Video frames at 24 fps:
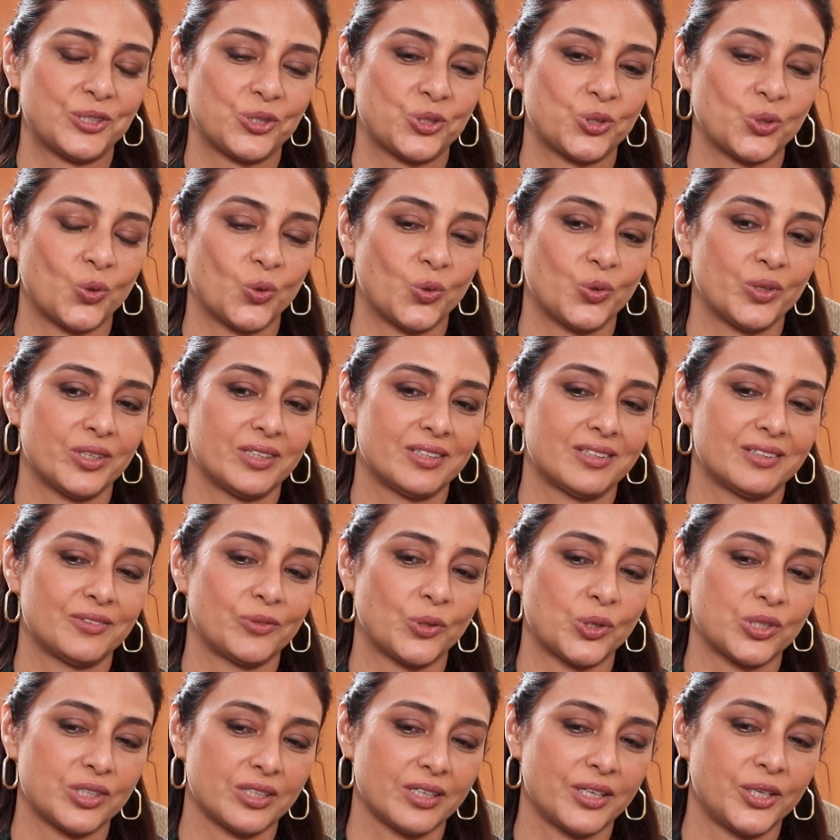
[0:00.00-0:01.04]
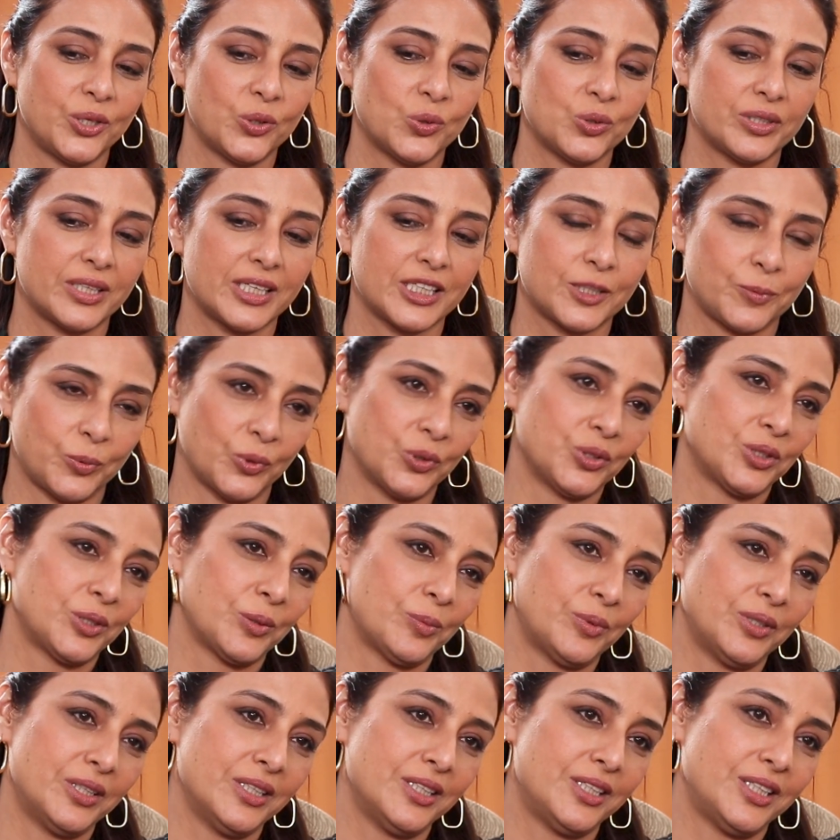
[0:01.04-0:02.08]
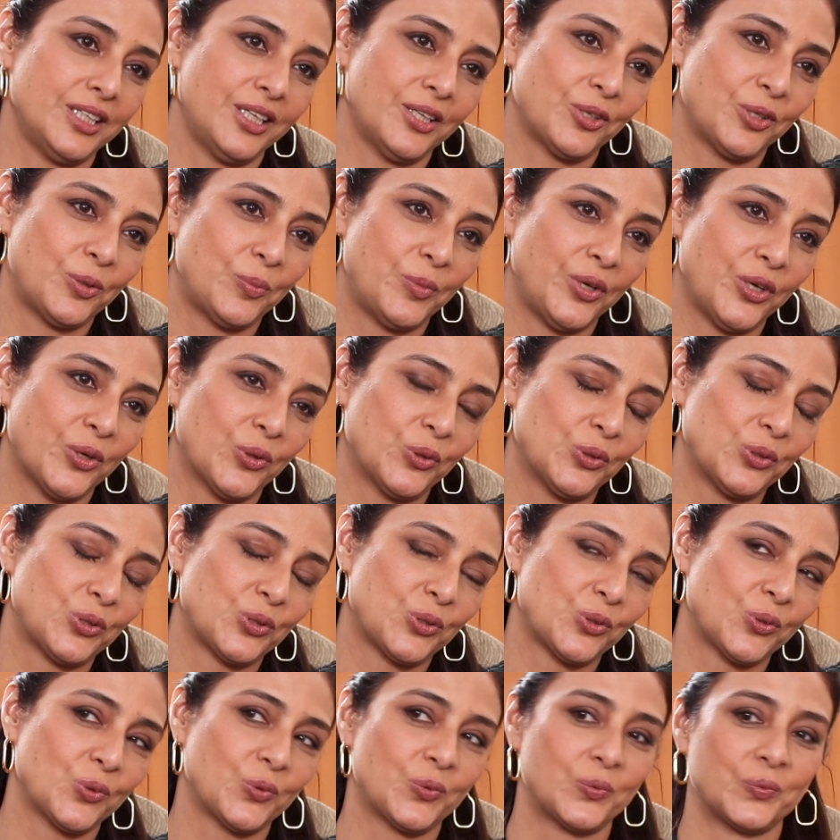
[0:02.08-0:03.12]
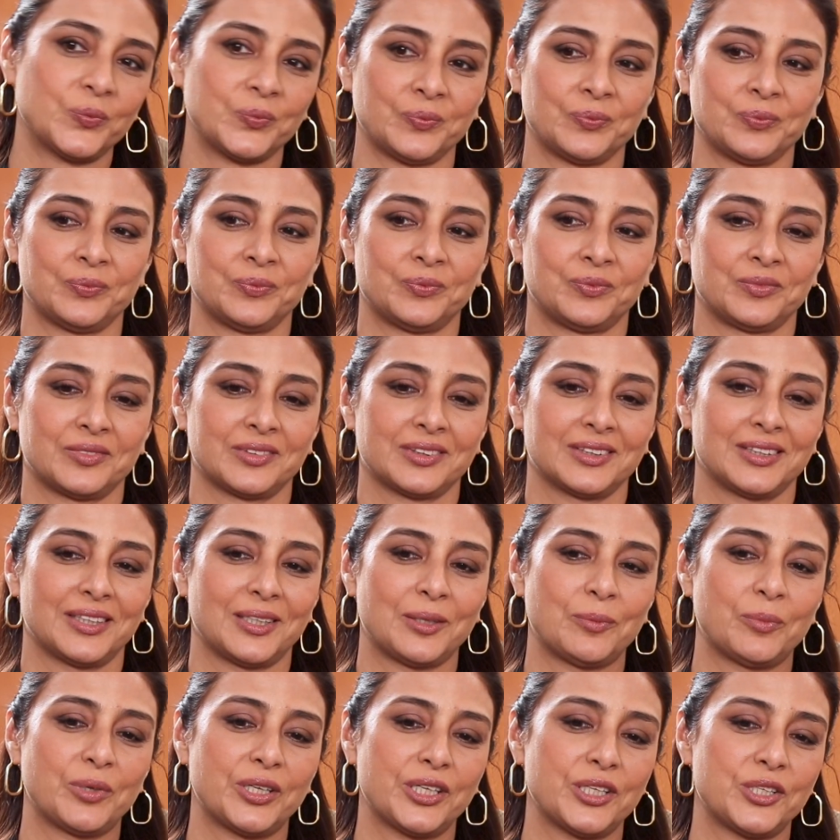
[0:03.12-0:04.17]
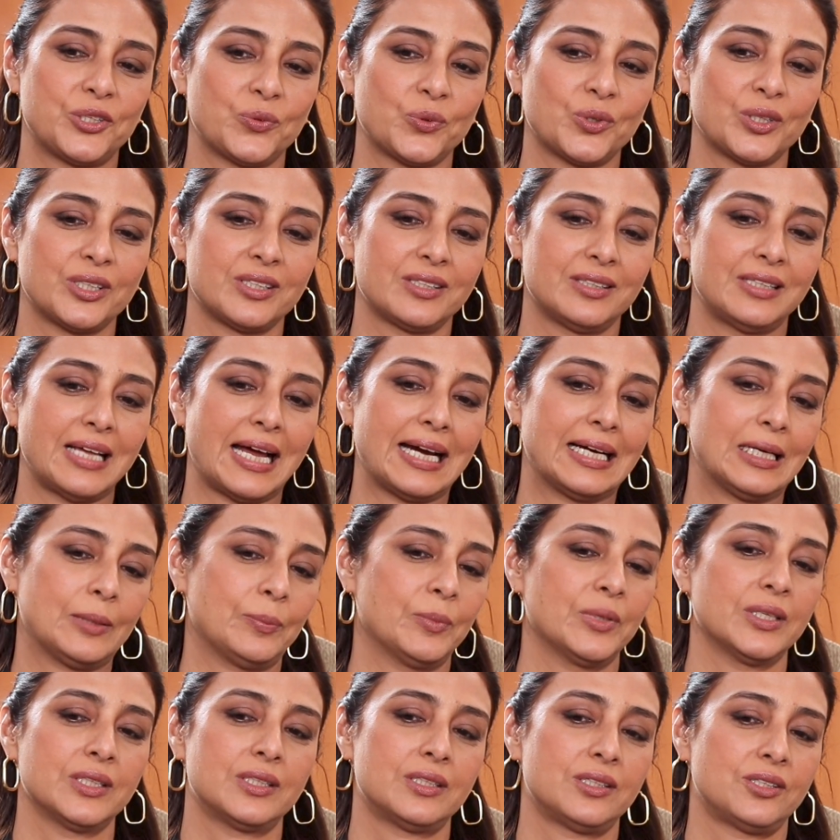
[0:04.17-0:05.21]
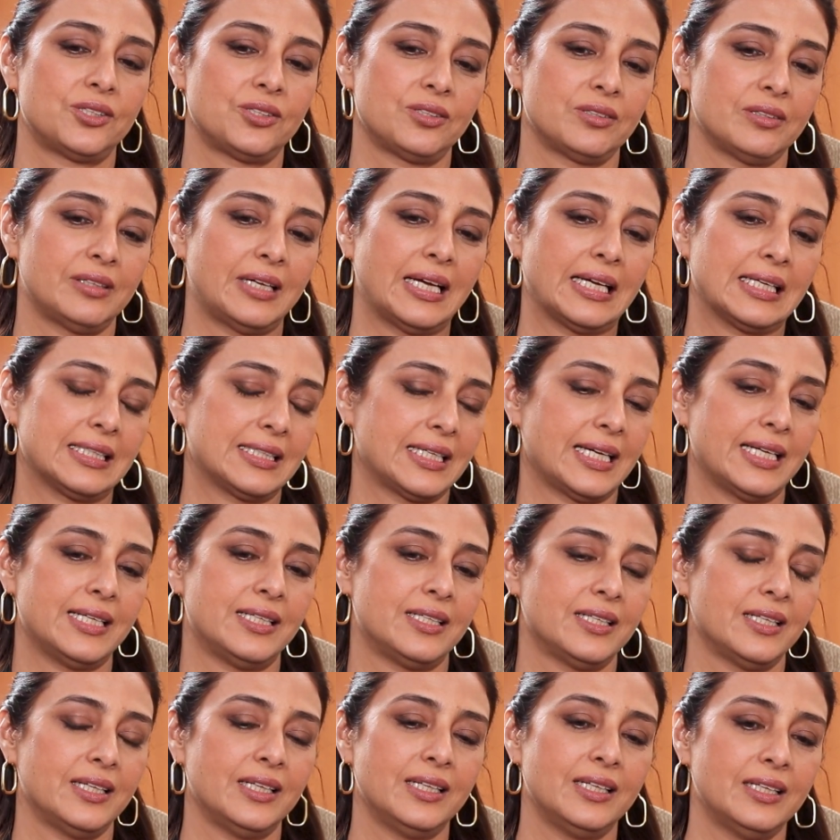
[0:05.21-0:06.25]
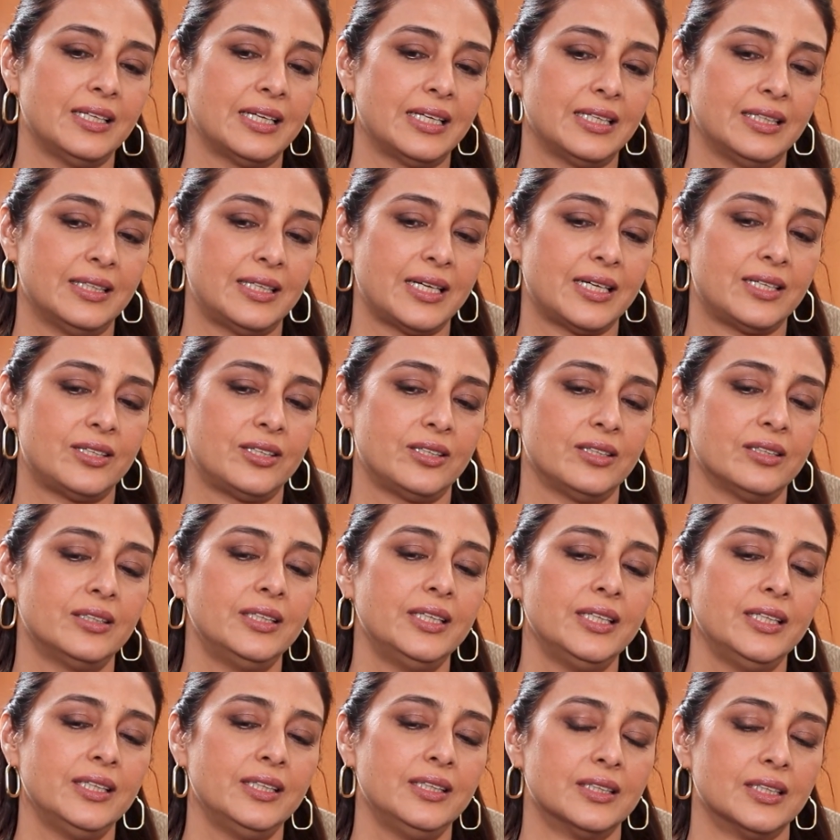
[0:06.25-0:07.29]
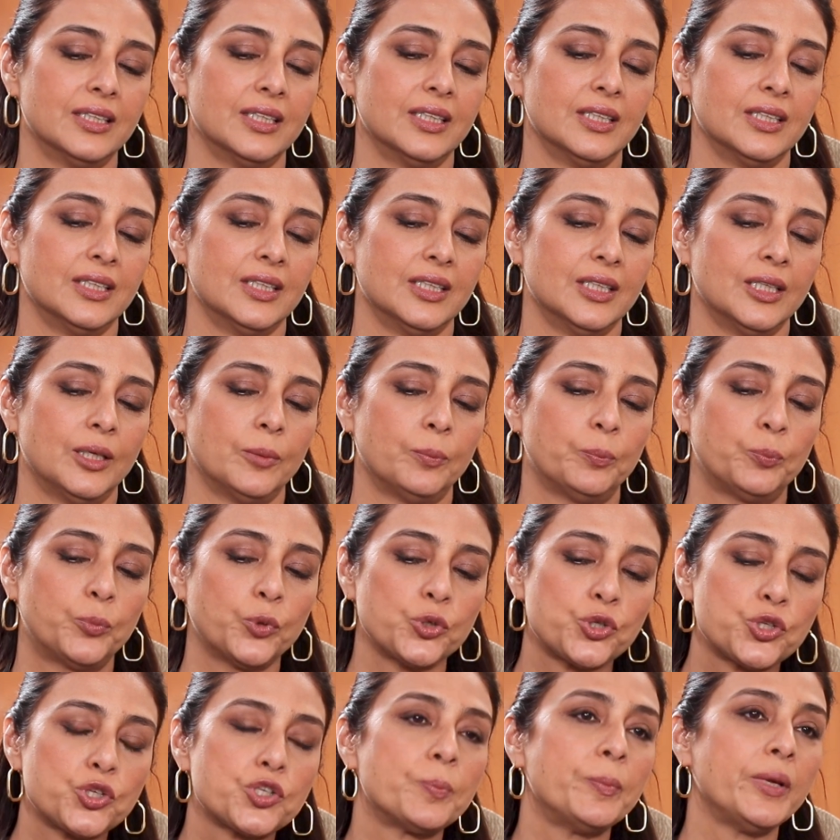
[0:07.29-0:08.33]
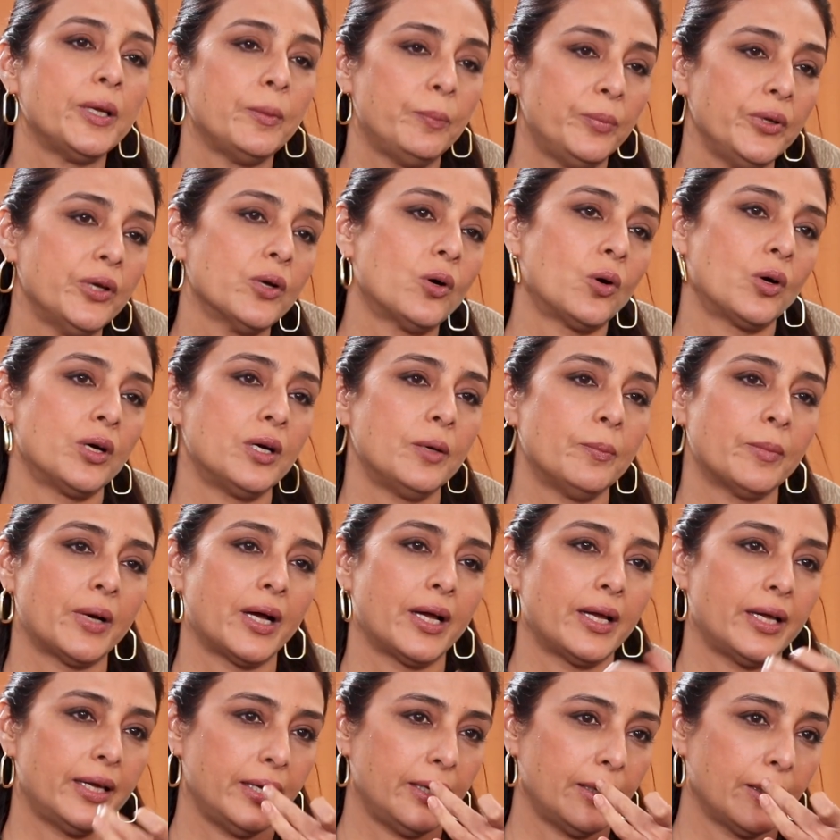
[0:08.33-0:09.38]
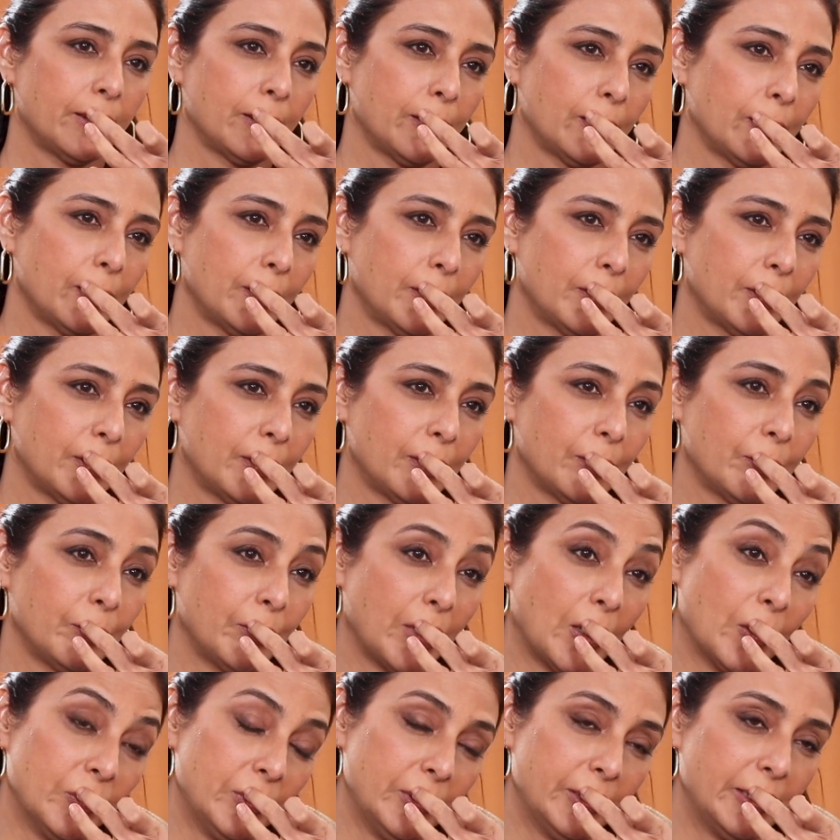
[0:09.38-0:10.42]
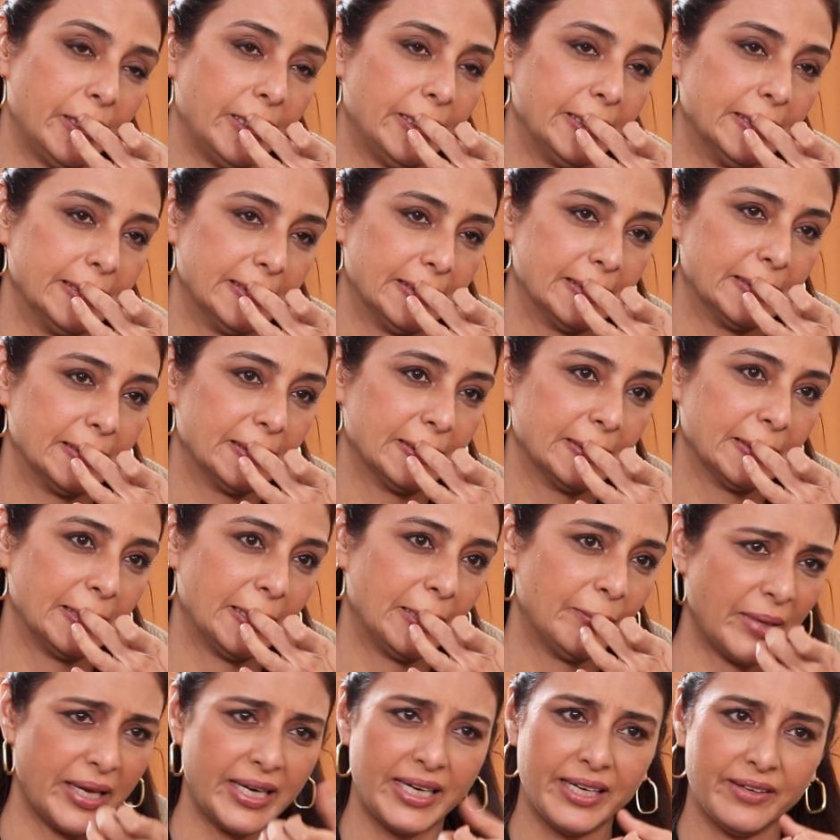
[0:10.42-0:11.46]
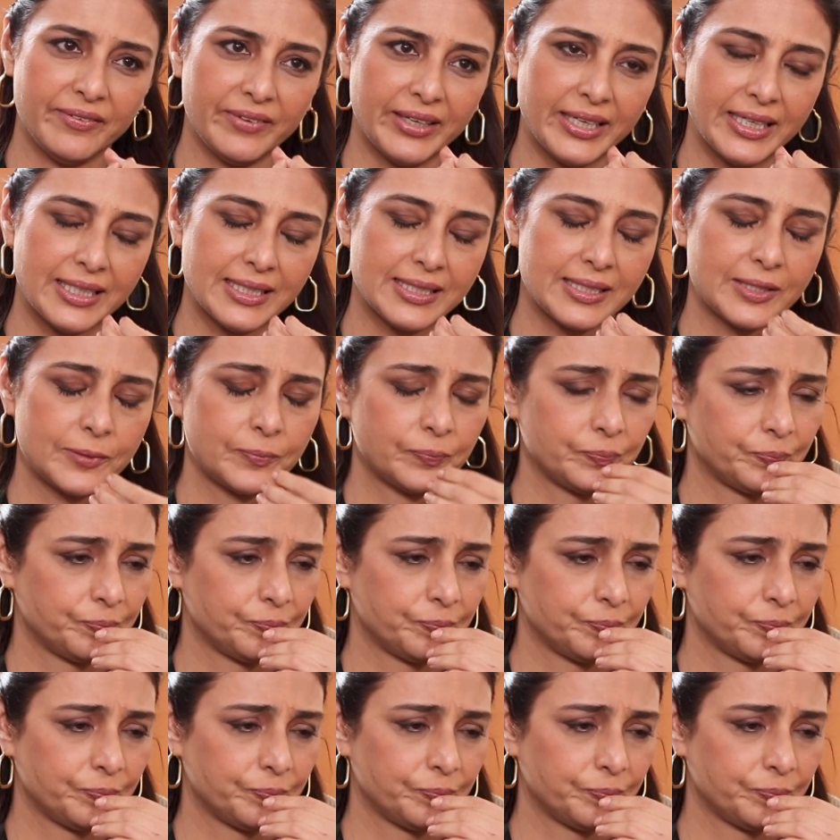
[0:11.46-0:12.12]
So it was a huge responsibility on me also, but it was that much exciting and that really pushed me beyond my boundaries in many ways.